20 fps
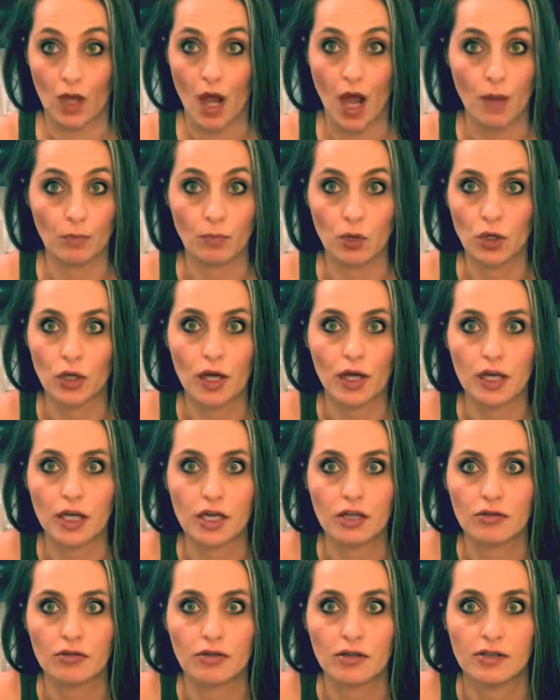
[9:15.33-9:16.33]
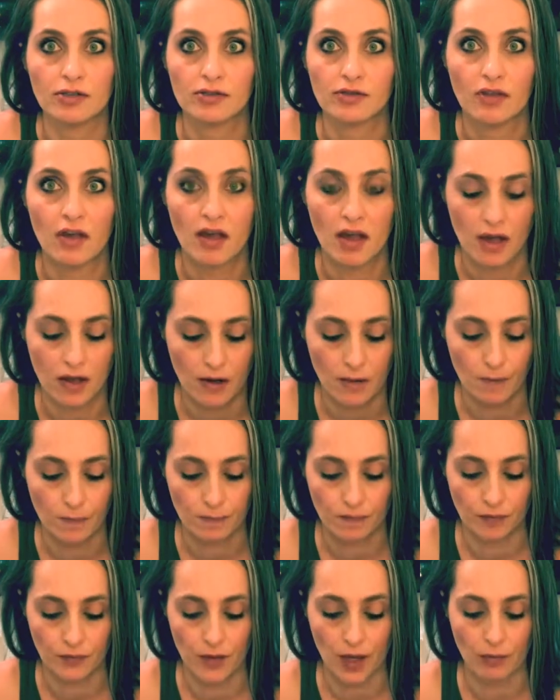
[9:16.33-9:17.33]
I'm gonna eat this thing.
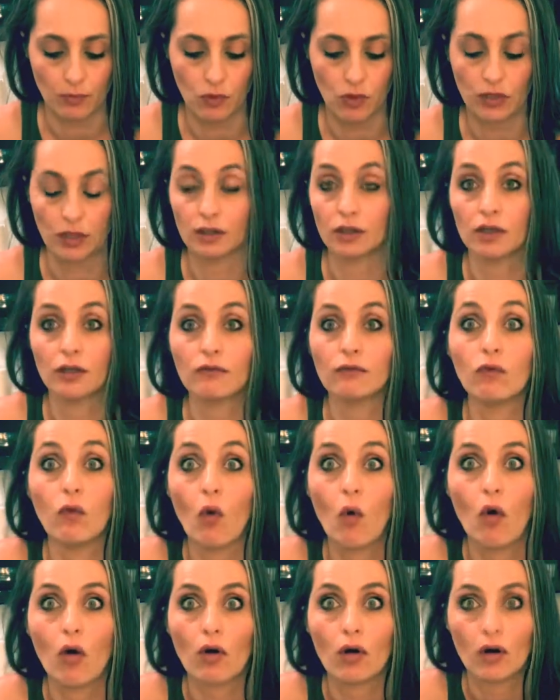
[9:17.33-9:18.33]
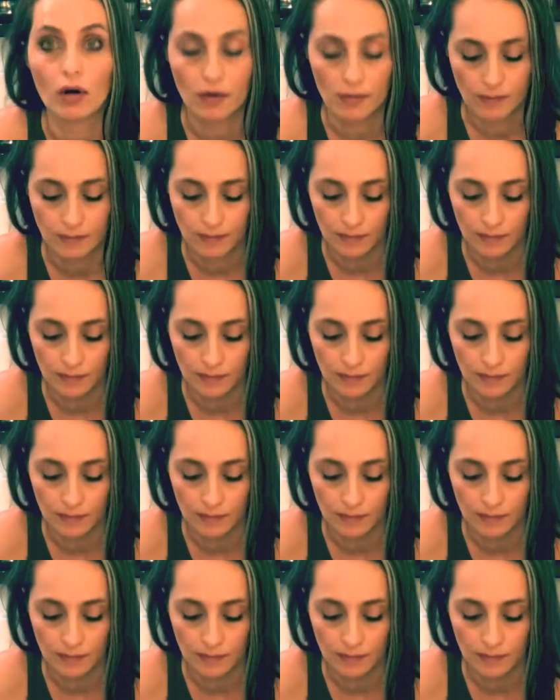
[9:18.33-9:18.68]
I'm gonna devour.